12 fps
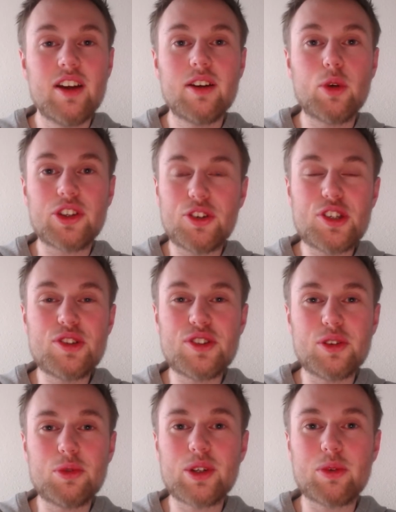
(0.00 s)
what are you
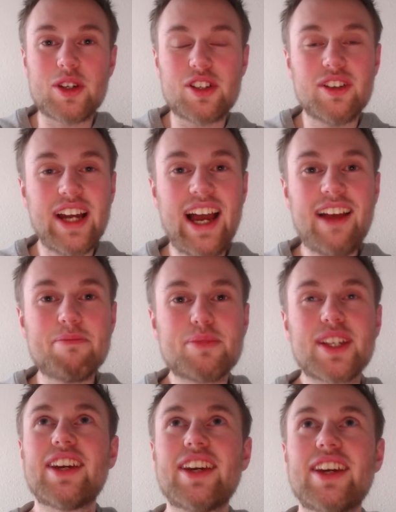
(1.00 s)
doing when you're happy
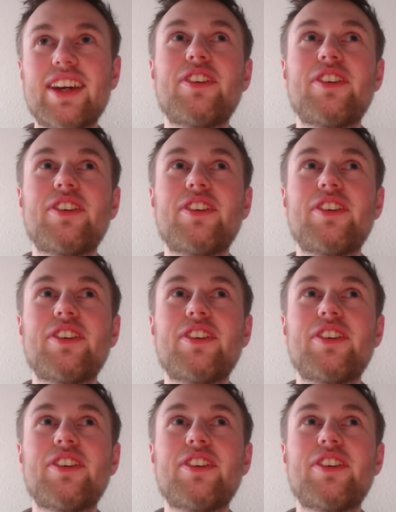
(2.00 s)
if